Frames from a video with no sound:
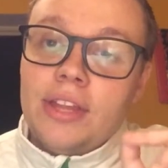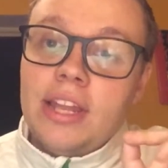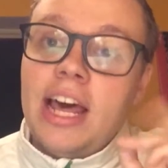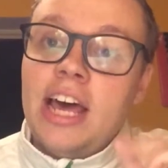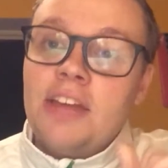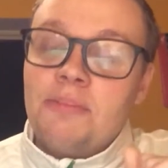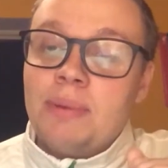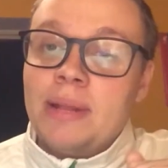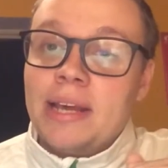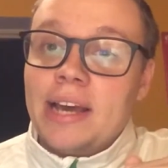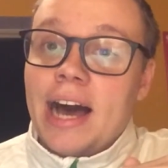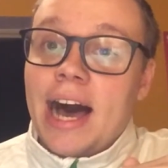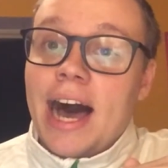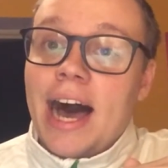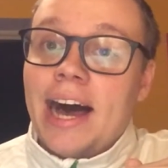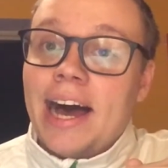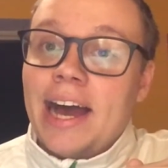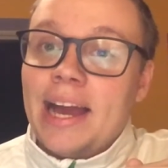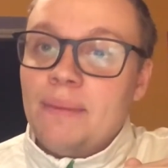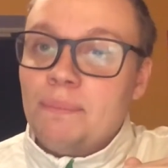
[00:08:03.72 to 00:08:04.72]
the last player
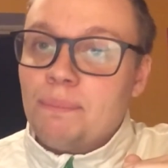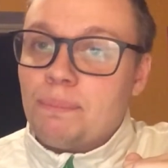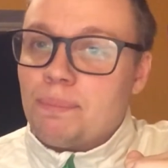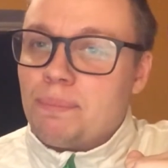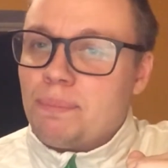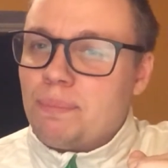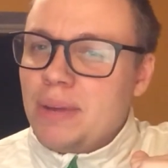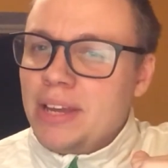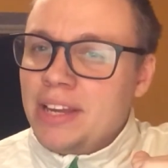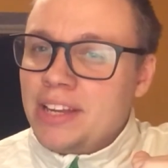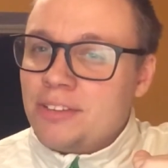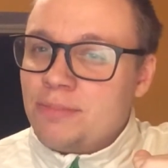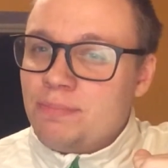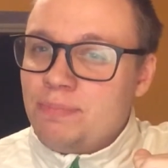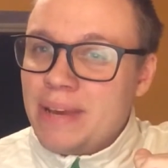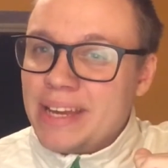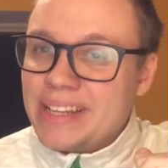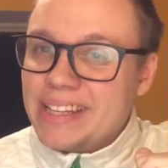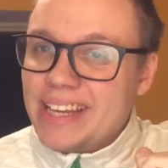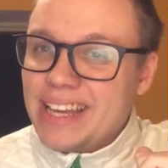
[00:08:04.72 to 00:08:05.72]
I'm
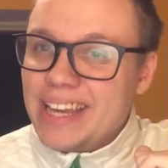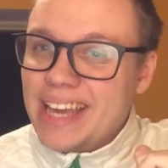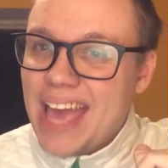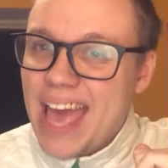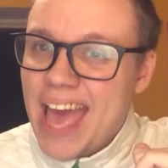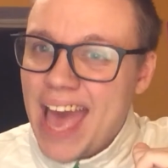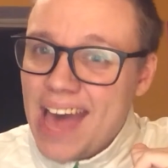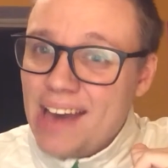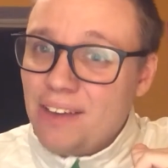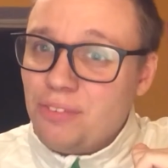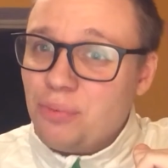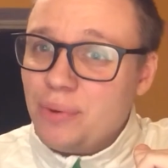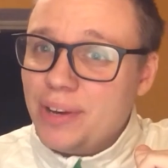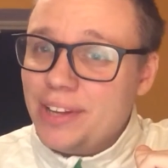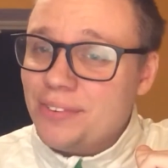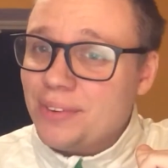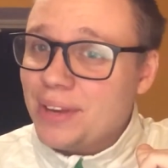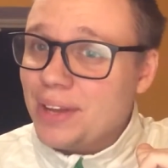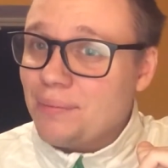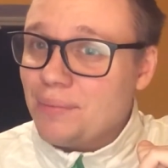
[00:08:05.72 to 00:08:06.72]
expecting halfway
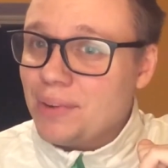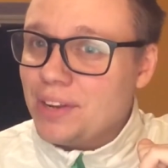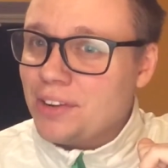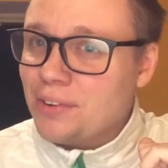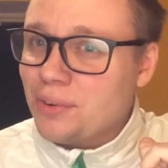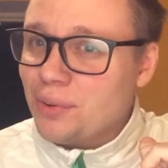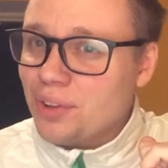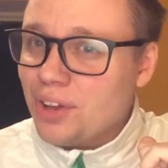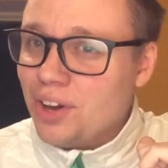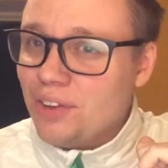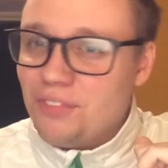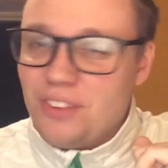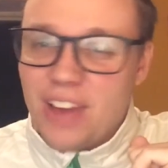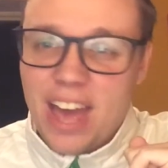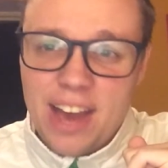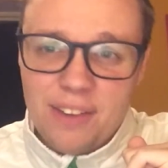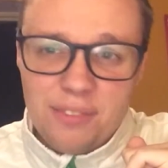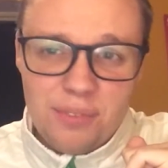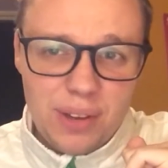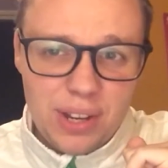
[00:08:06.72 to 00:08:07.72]
to get ridiculed of,
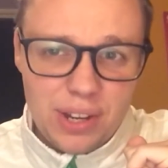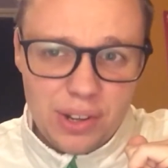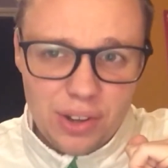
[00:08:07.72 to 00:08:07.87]
halfway